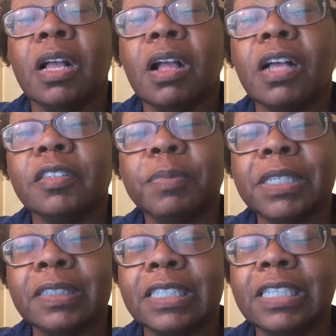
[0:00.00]
calls
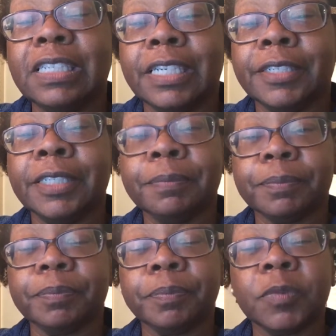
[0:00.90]
Big City Dairy
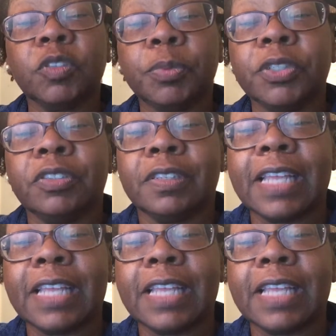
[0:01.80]
to purchase